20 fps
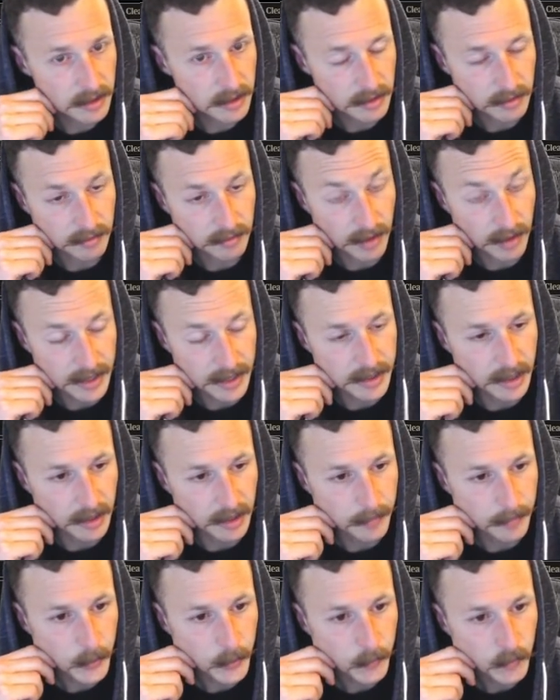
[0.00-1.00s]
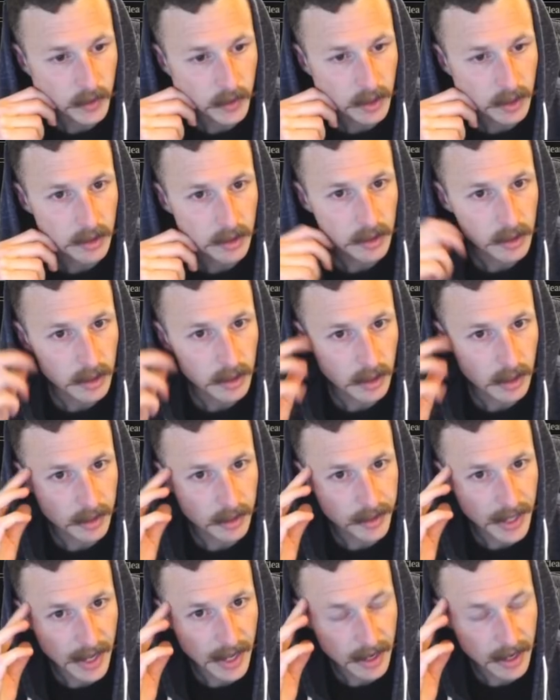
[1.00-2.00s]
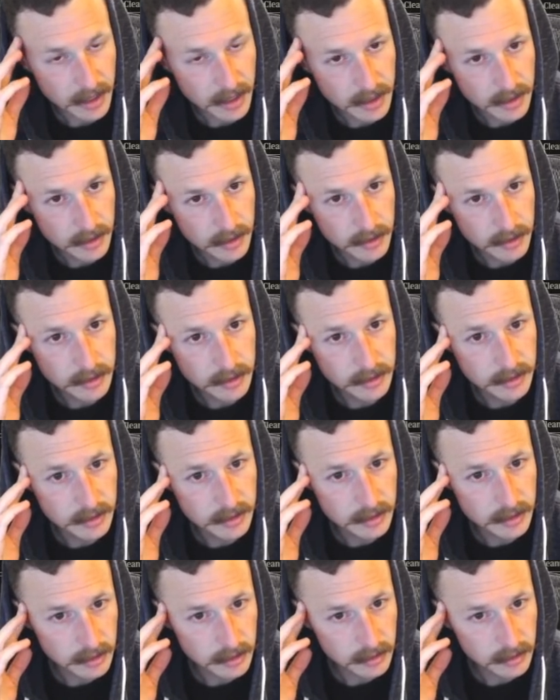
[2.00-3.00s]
lined up, and that is